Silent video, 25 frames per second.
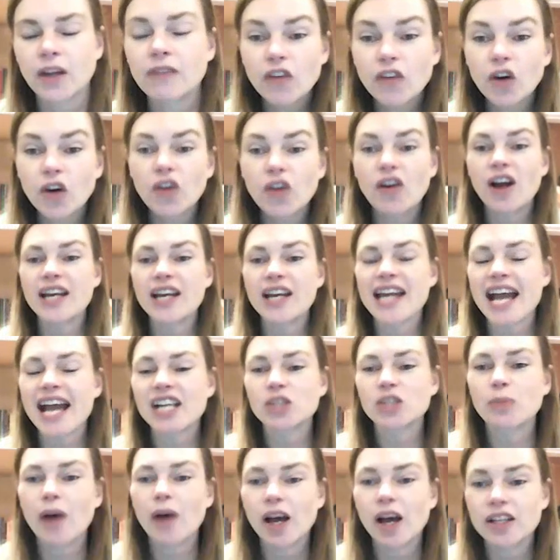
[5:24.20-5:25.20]
For our
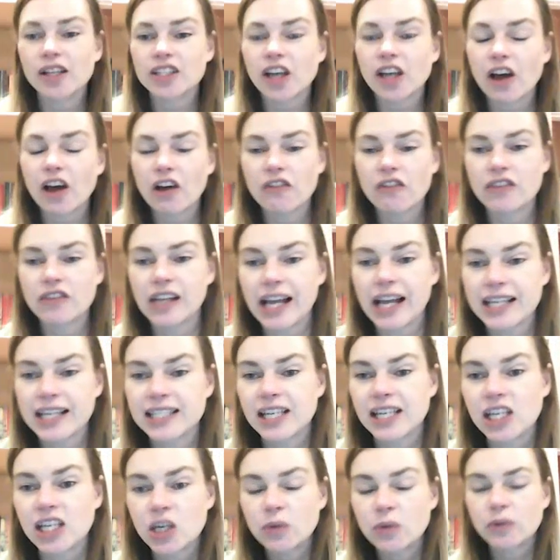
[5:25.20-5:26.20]
next part of the
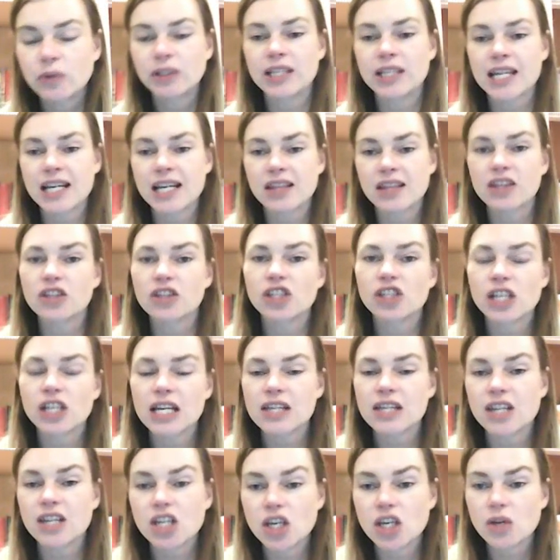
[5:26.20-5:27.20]
lesson, you will need the
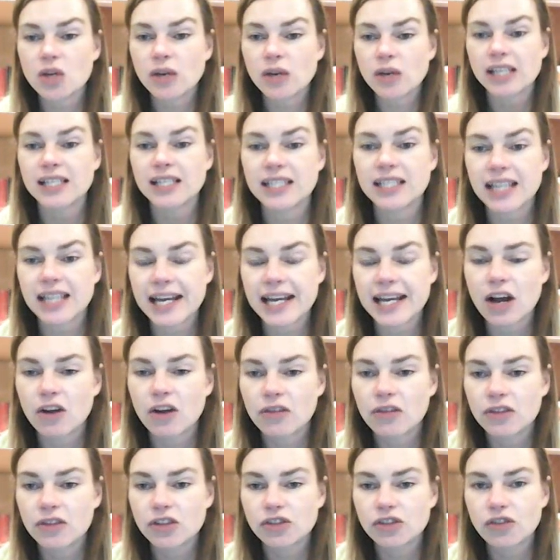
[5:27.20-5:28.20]
sheet that you can see
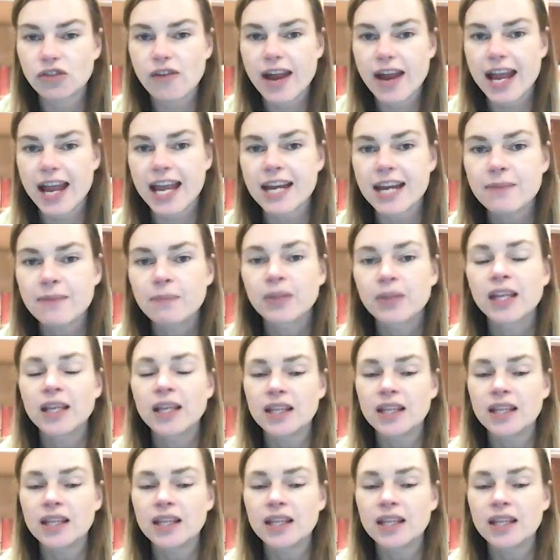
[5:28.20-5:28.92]
on the screen.